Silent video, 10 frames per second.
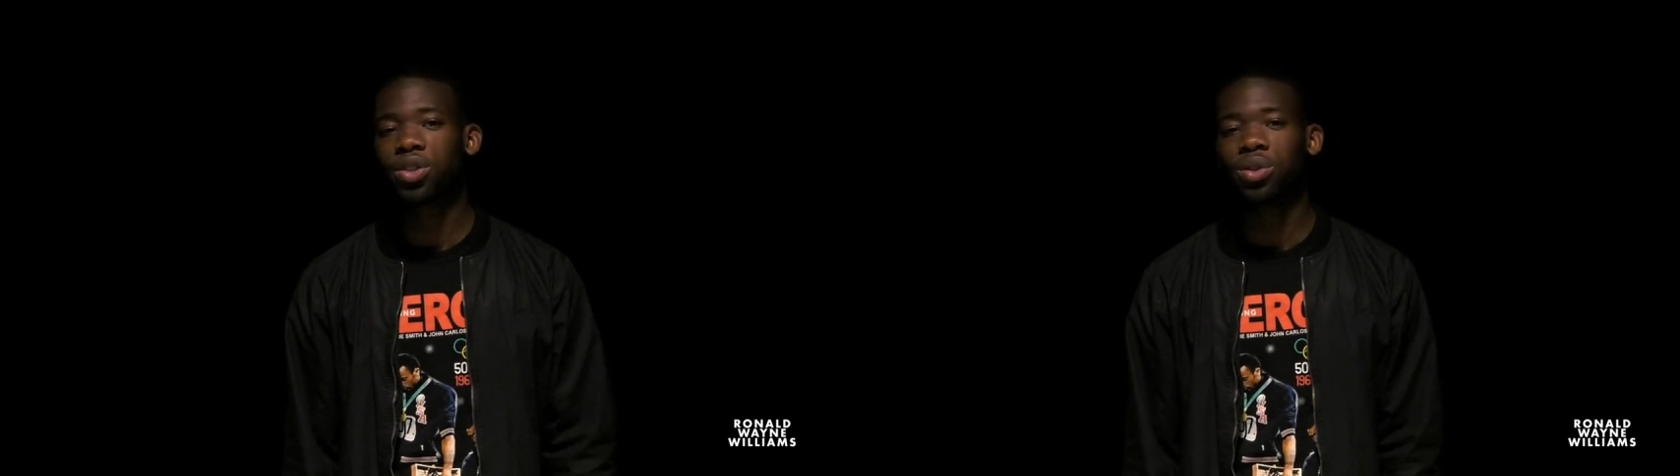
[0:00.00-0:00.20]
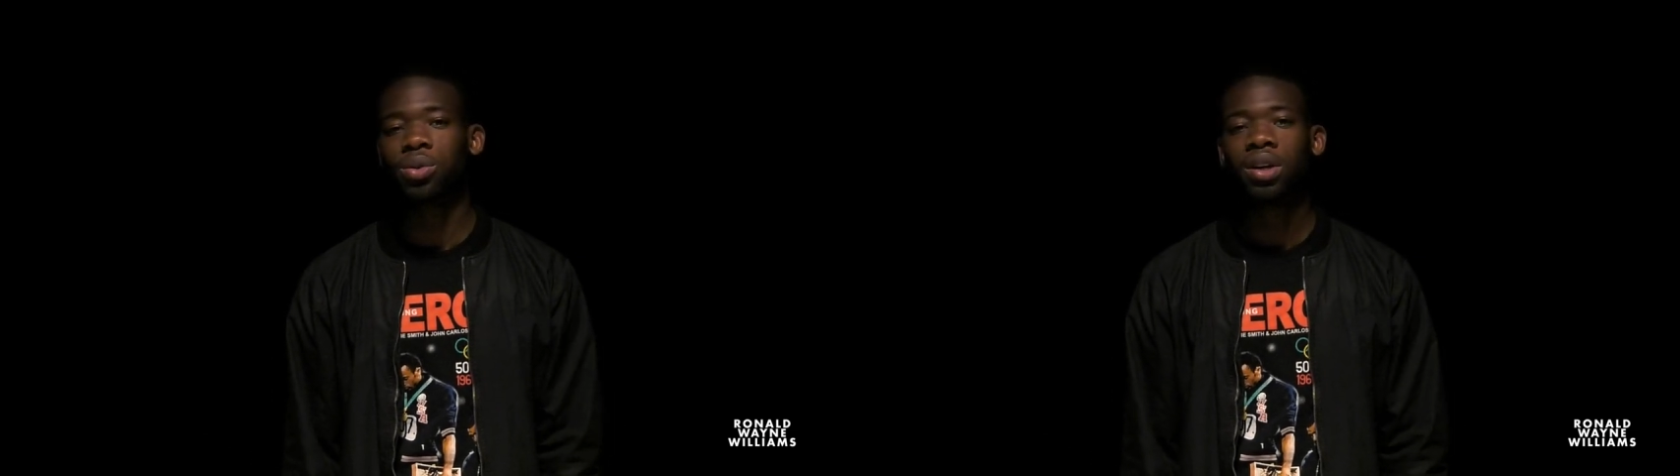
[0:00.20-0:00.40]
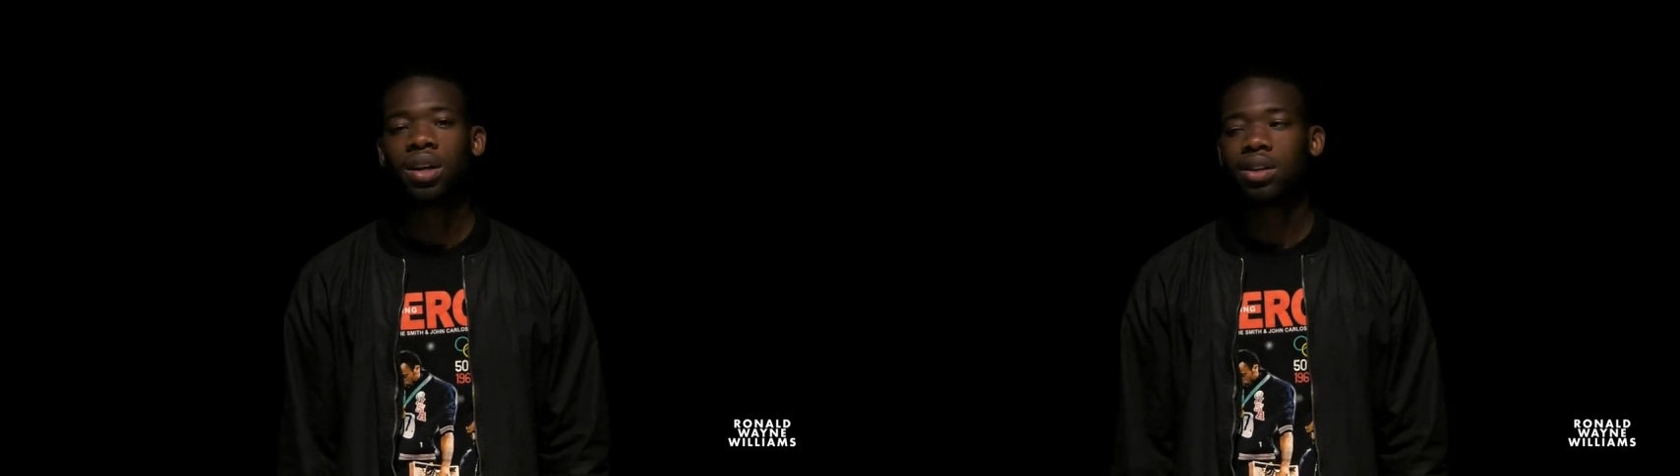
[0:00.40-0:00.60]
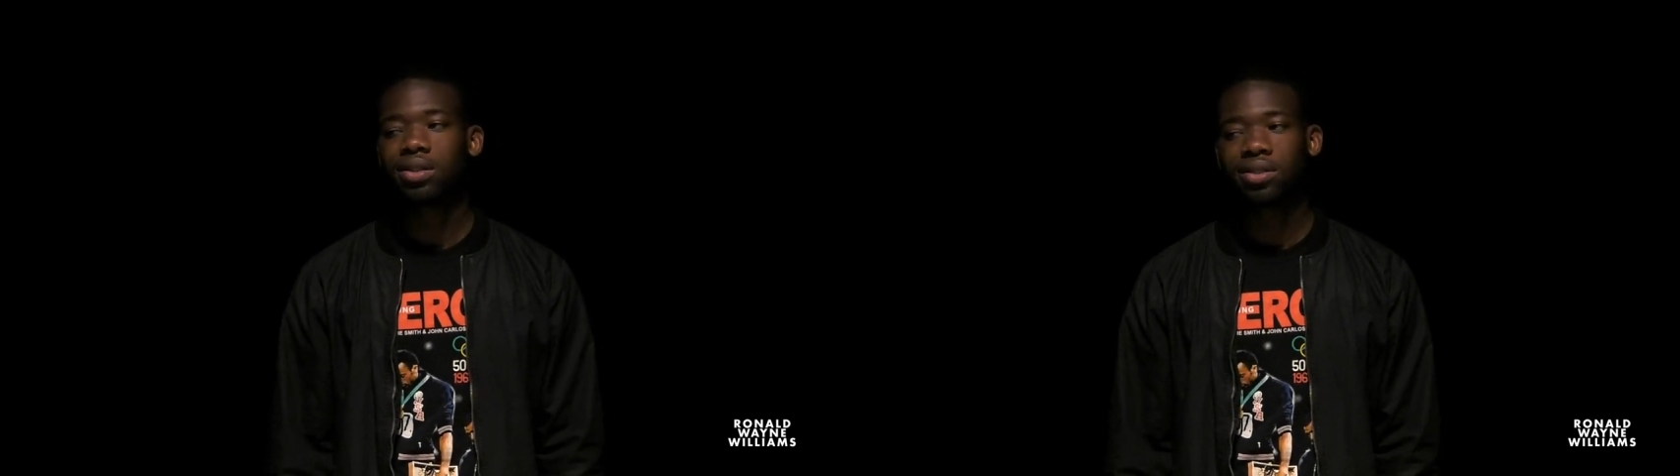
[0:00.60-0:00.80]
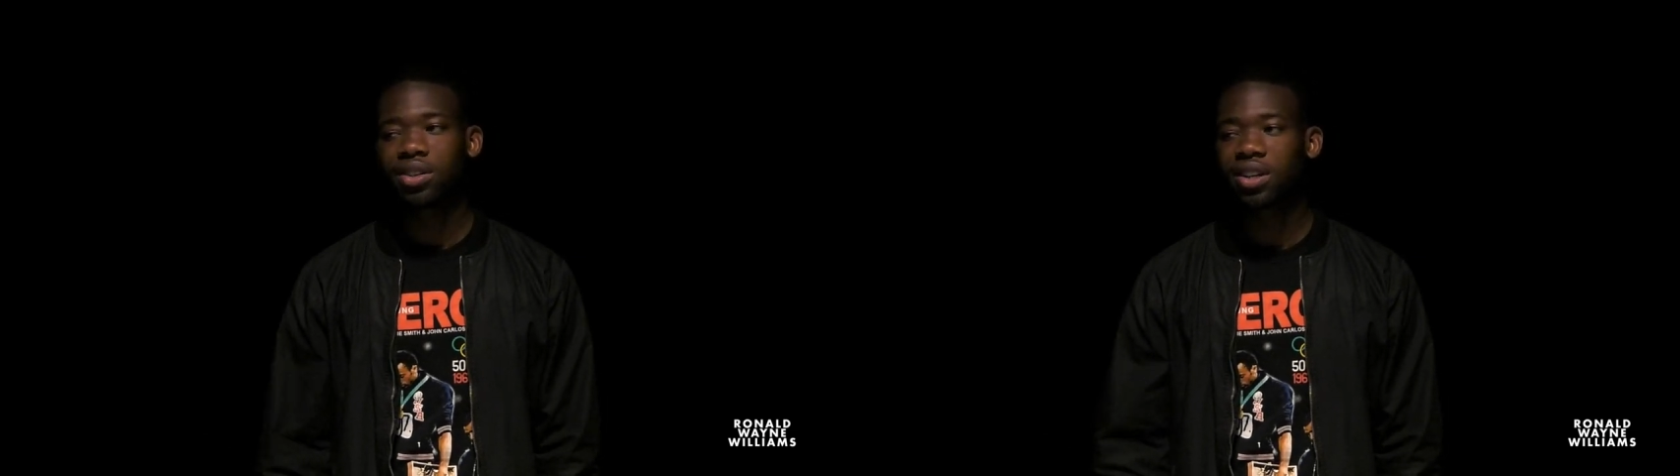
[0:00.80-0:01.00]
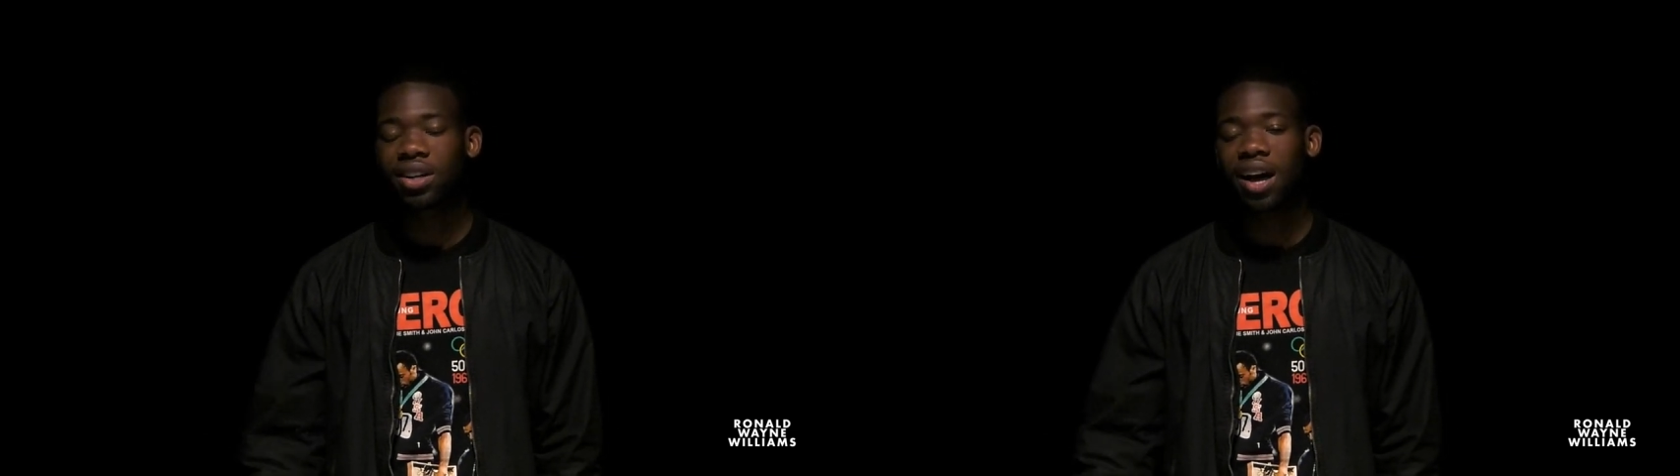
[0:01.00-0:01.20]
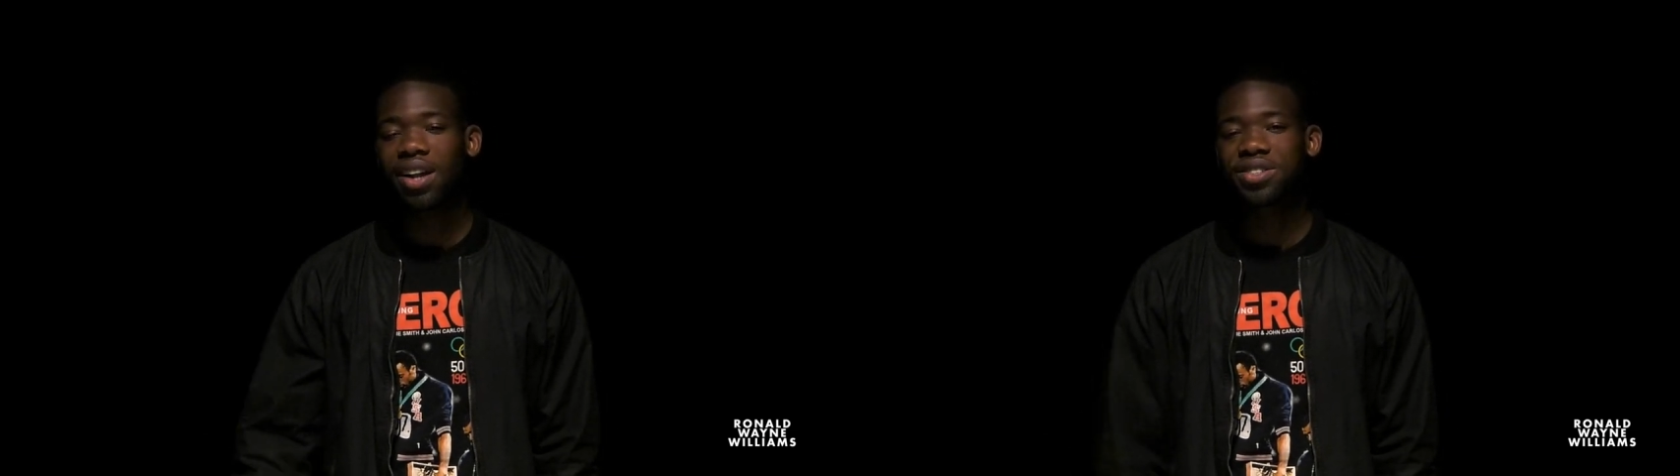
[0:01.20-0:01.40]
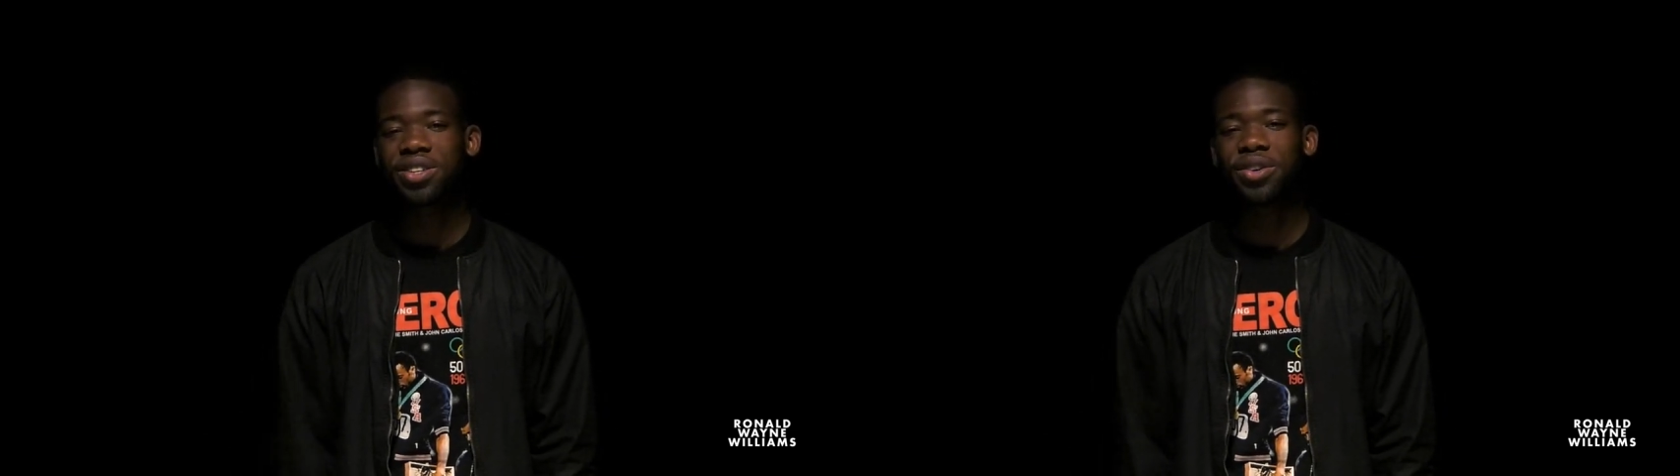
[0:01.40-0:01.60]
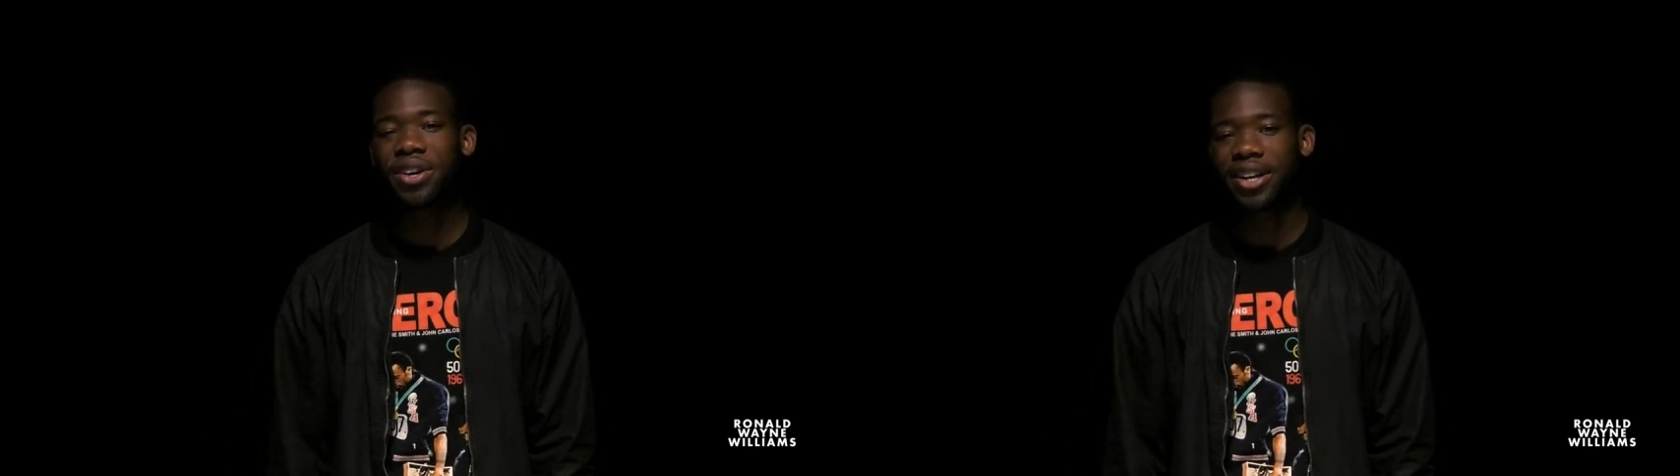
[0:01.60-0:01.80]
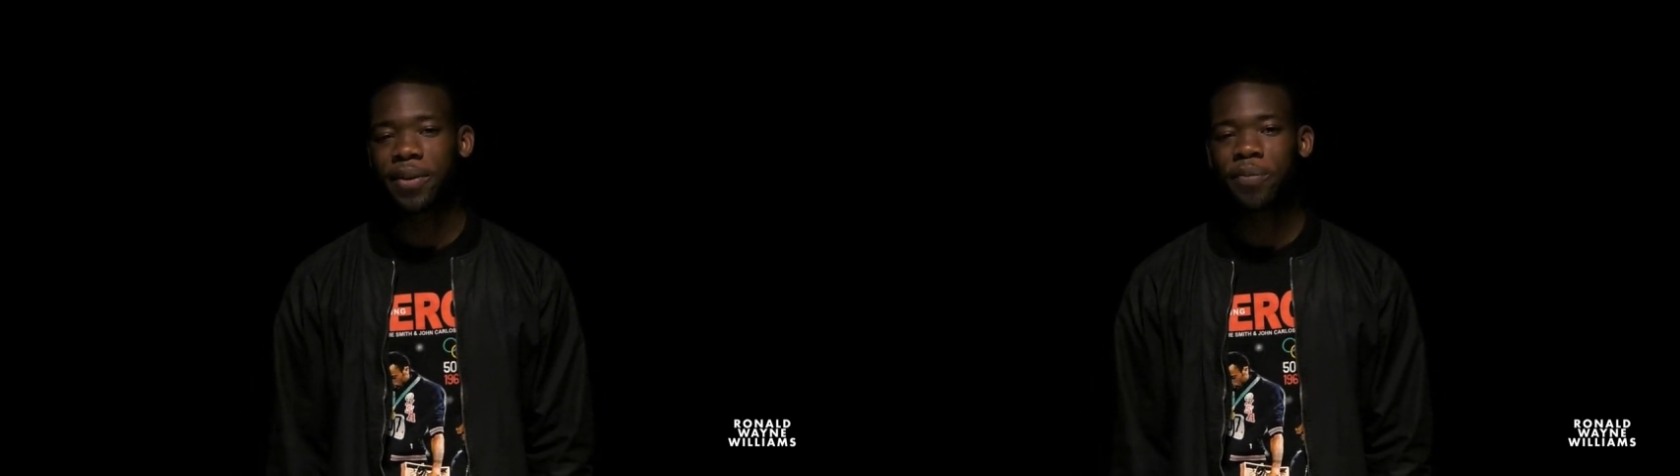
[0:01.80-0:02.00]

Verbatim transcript: you, you need a college degree.